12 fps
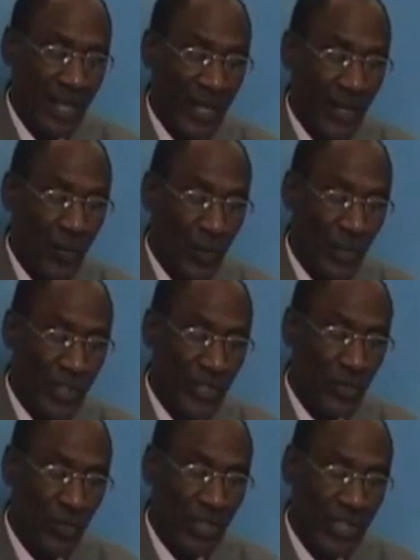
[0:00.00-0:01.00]
I
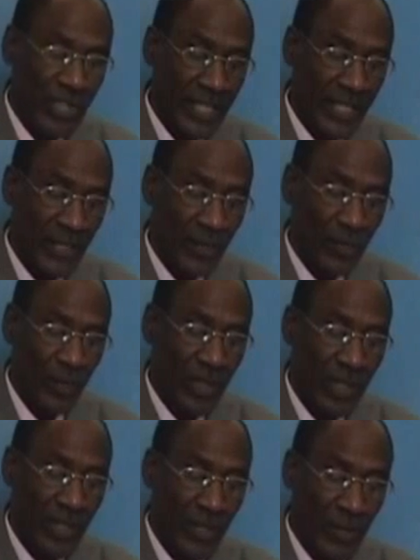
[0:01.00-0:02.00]
wish to share
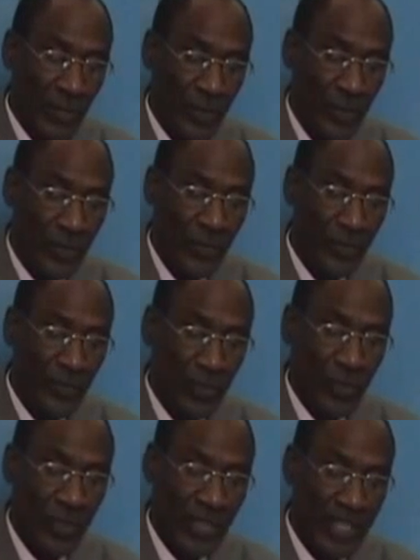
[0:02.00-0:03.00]
with you
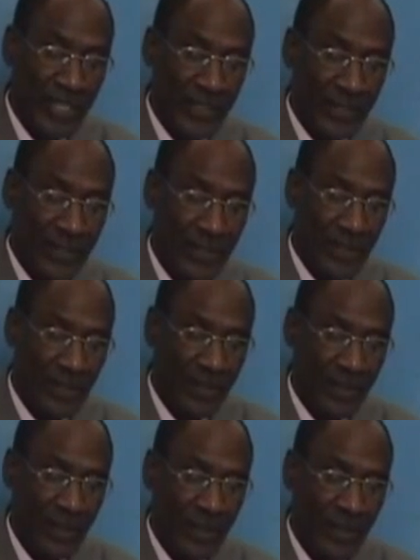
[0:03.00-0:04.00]
few things.
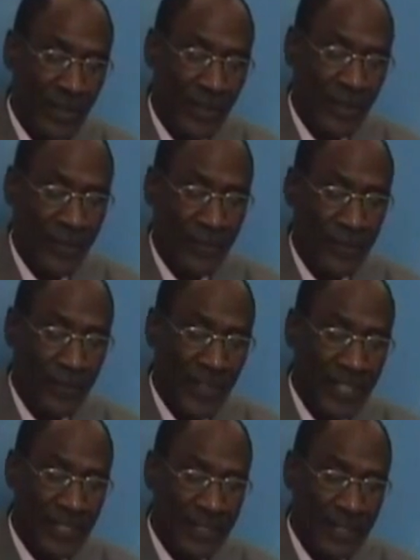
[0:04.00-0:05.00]

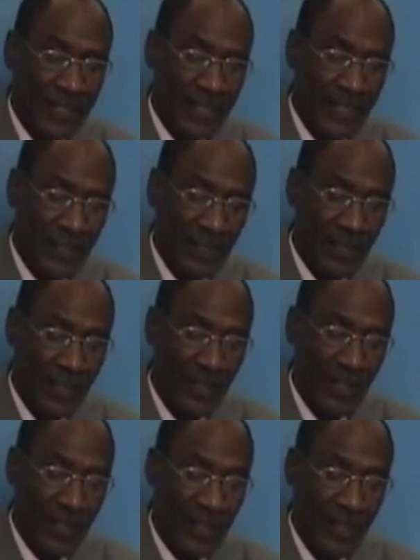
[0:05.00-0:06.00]
Firstly,
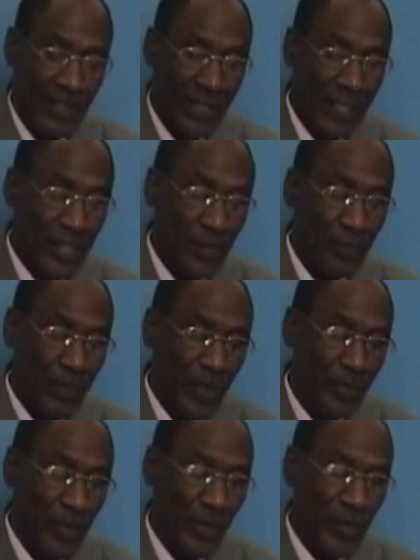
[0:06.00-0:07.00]
let
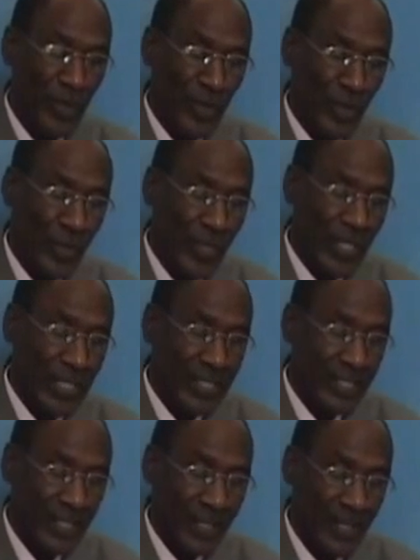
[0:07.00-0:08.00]
people know
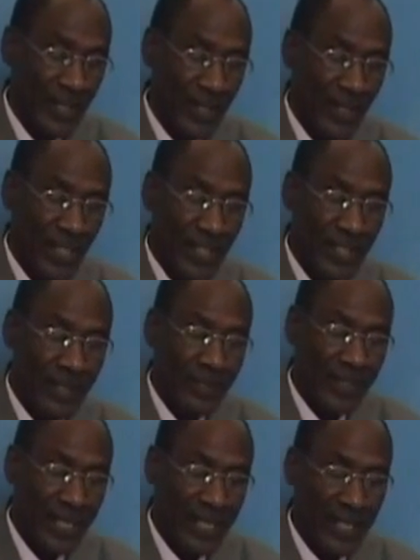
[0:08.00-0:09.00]
that the
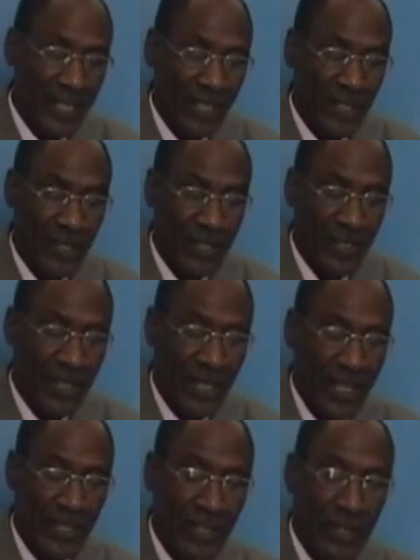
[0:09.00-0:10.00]
desire
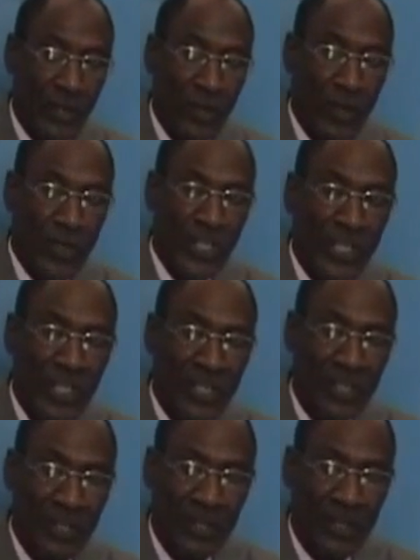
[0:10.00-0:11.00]
and the
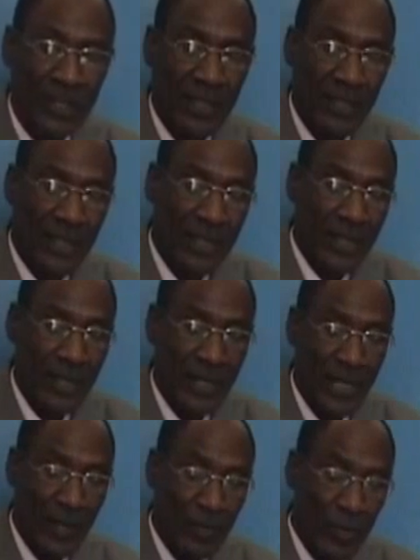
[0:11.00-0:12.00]
longing
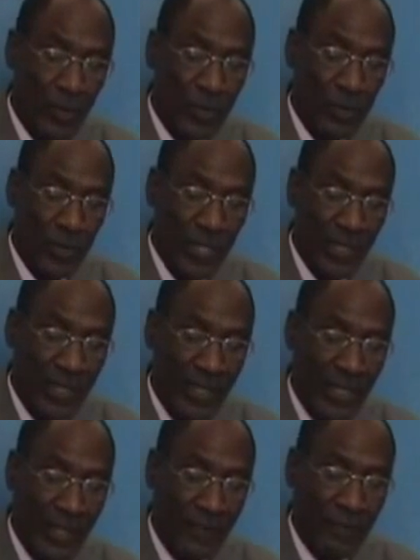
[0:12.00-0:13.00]
coupled
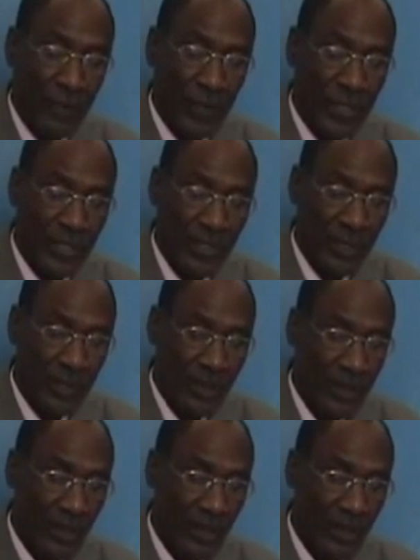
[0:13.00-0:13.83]
with efforts